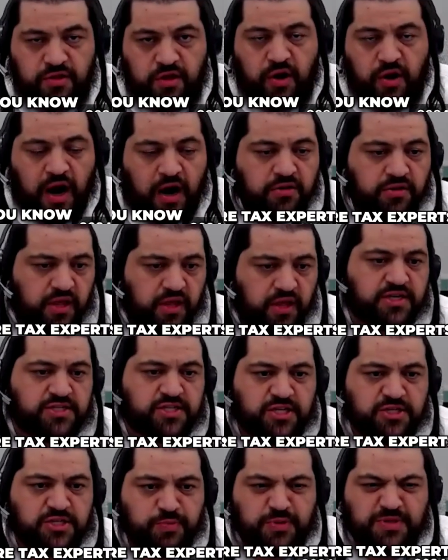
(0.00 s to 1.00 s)
there are
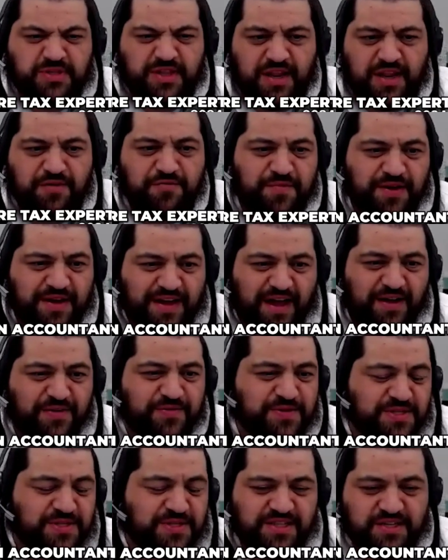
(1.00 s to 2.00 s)
tax experts that even
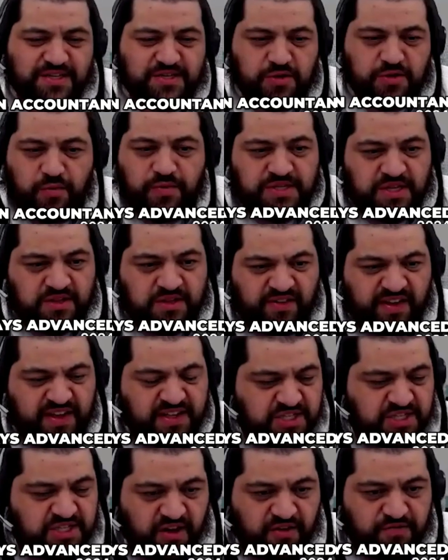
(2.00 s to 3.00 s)
accountants, there's always
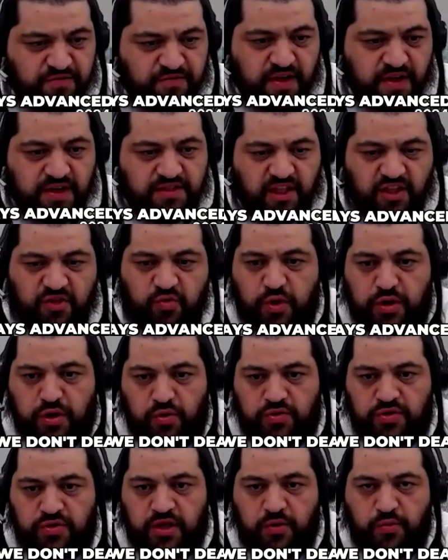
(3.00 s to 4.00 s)
advanced stuff that we
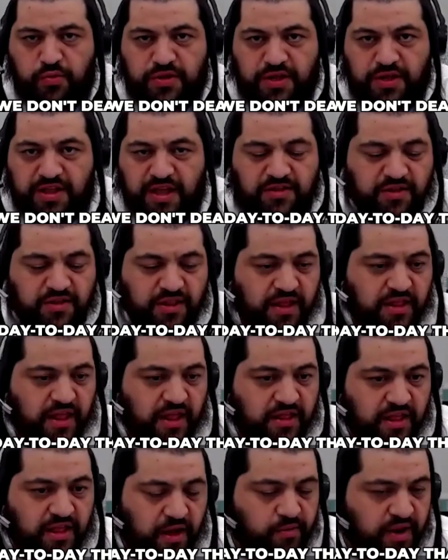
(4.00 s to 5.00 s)
don't deal with the day to day
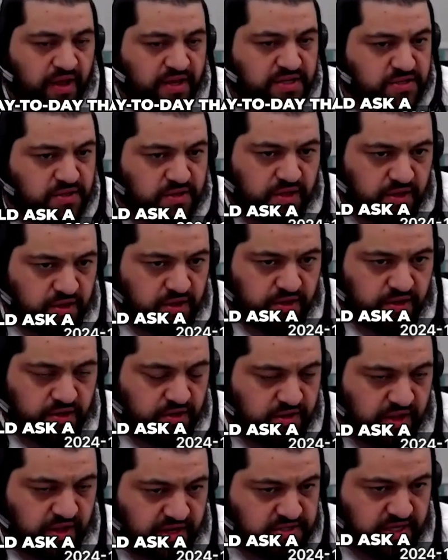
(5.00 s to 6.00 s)
that I would ask
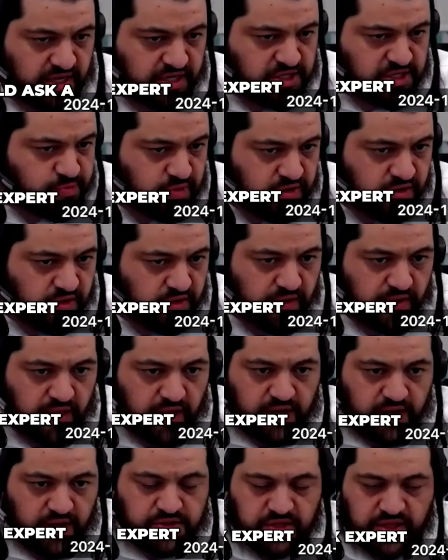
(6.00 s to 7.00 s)
a tax expert.
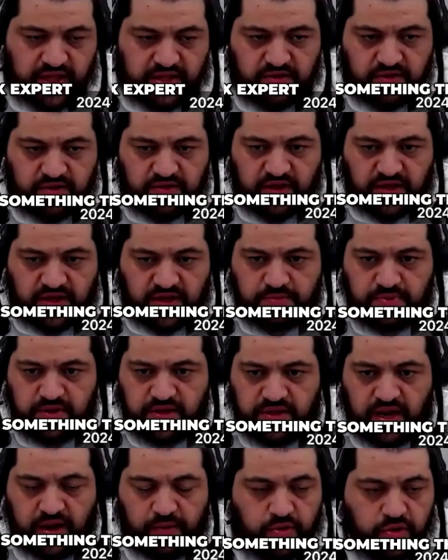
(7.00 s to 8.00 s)
So that's
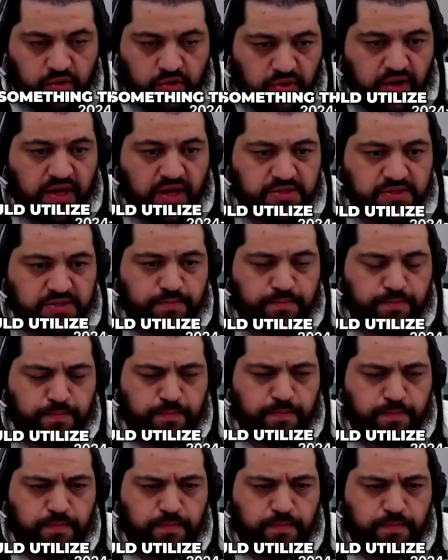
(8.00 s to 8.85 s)
something that I would utilize.